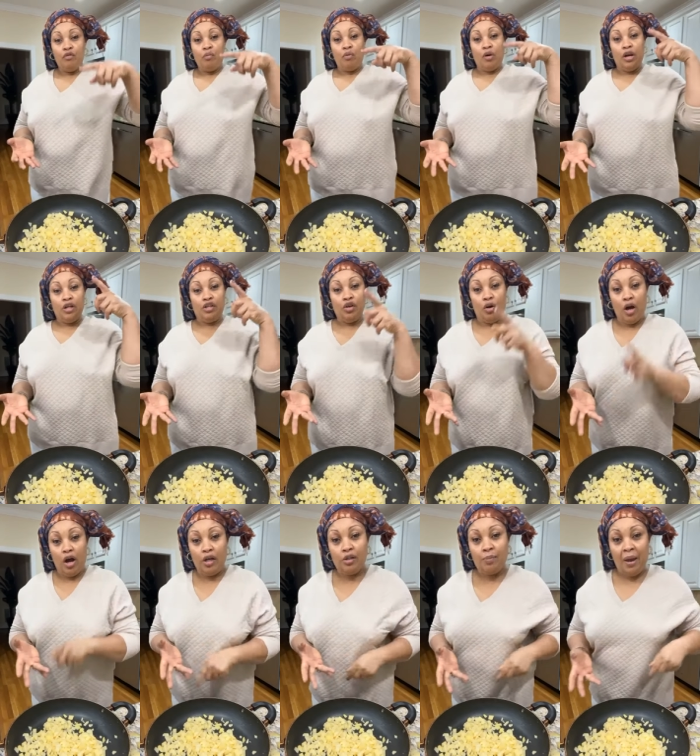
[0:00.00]
if you
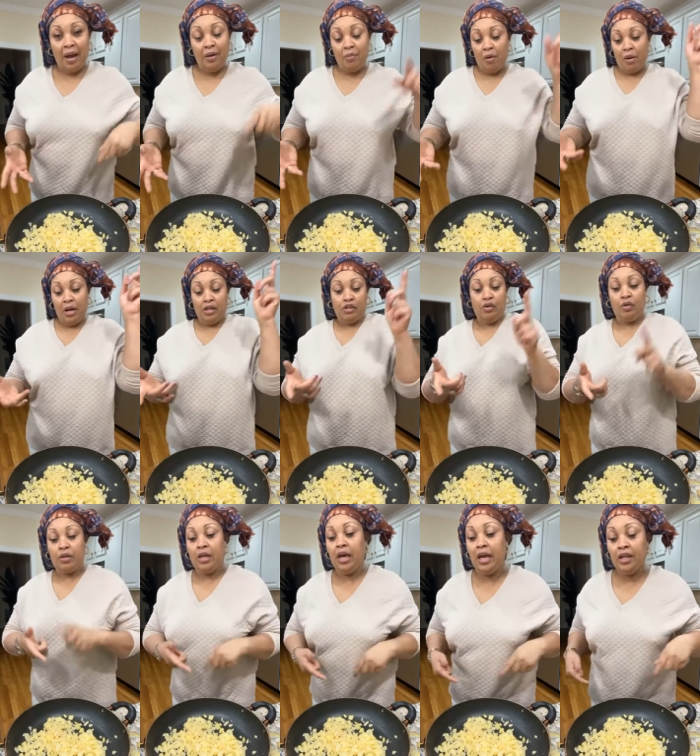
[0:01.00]
molest your husband,
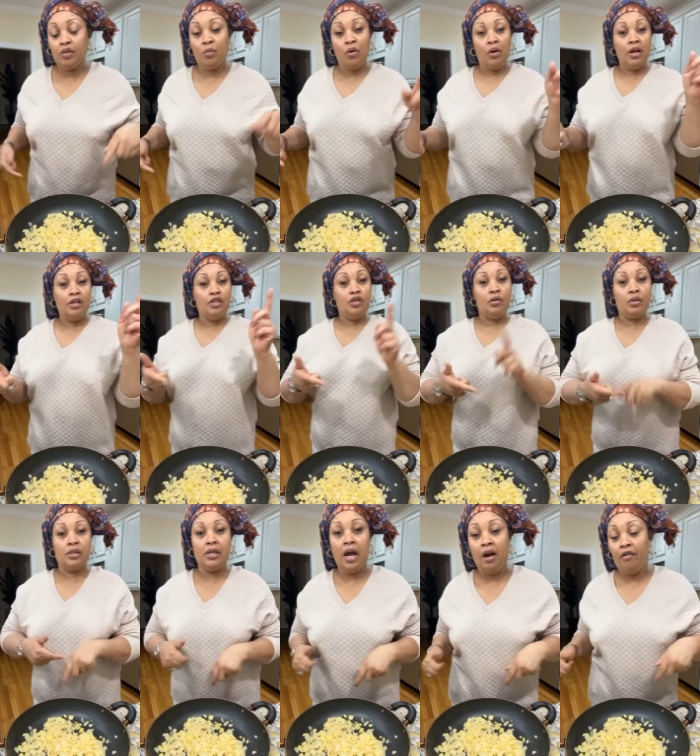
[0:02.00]
molest your kids,
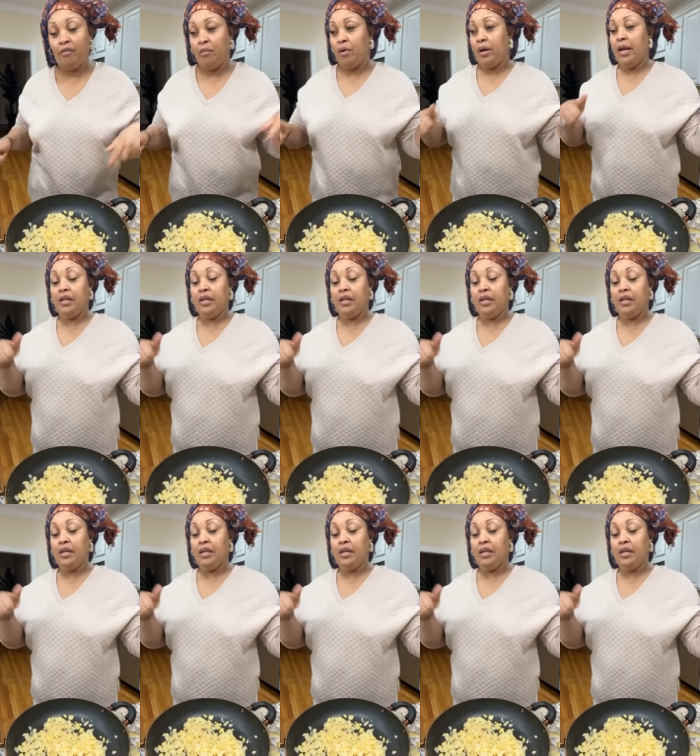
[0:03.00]
molest yourself,